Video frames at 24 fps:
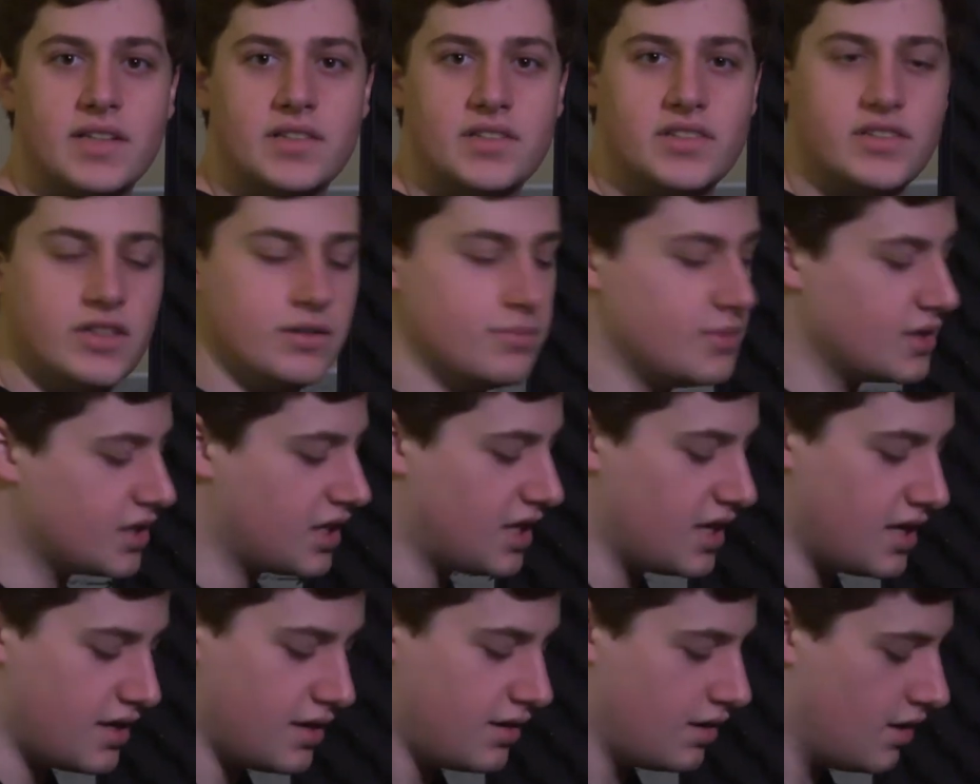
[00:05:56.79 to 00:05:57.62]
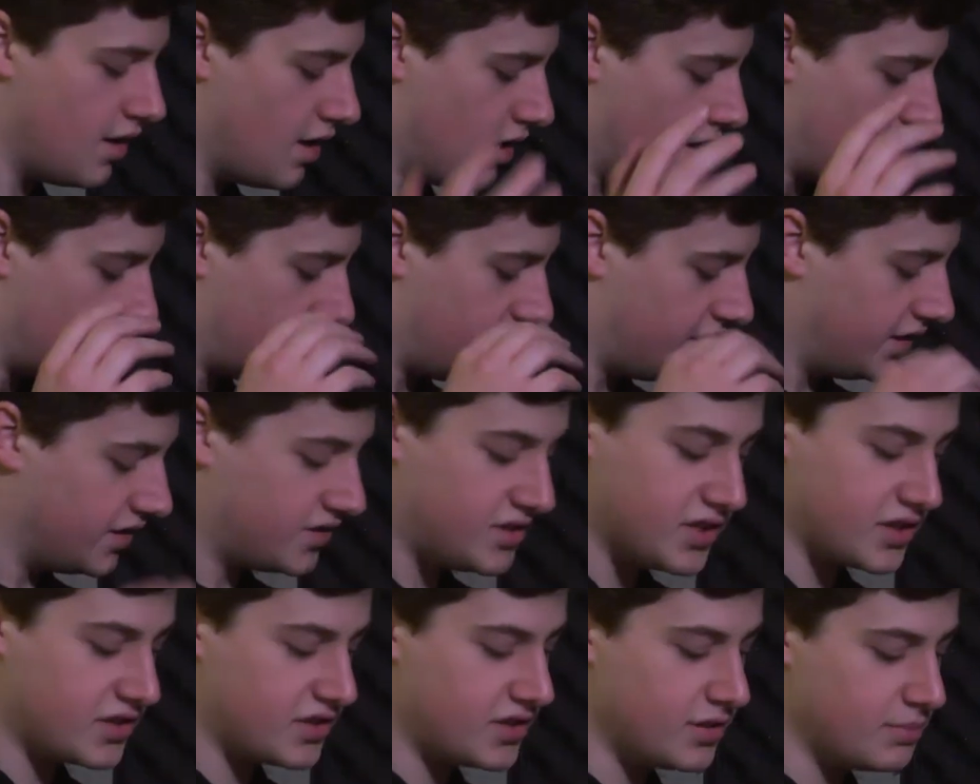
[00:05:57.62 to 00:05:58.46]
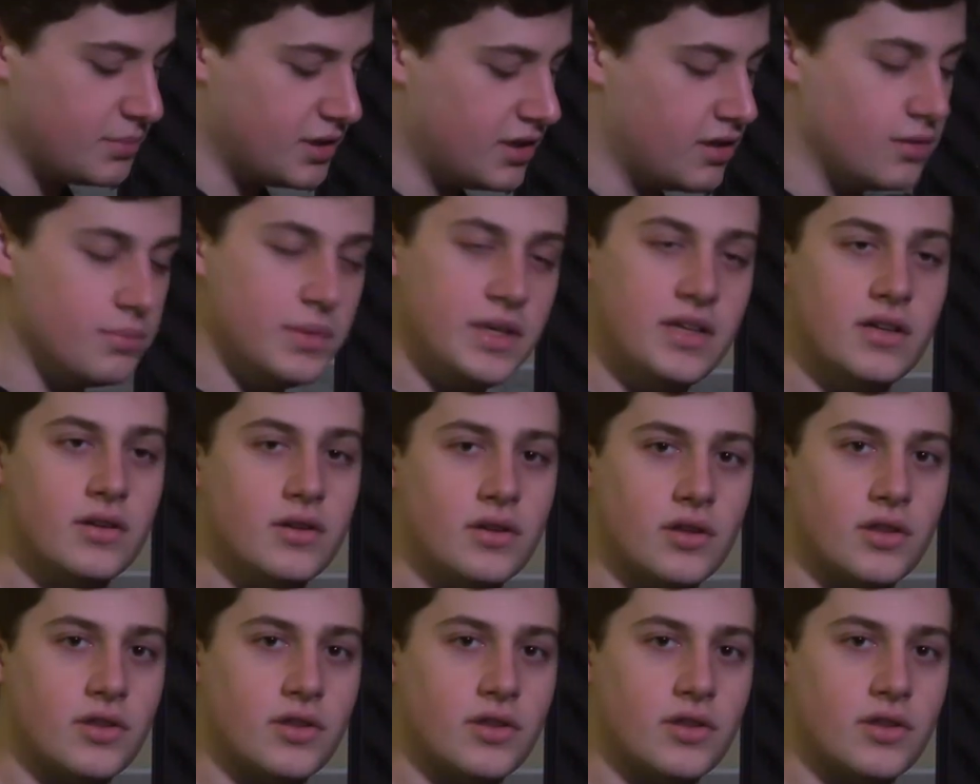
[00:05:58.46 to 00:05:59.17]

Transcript: cinema kit: the 60 millimeter, the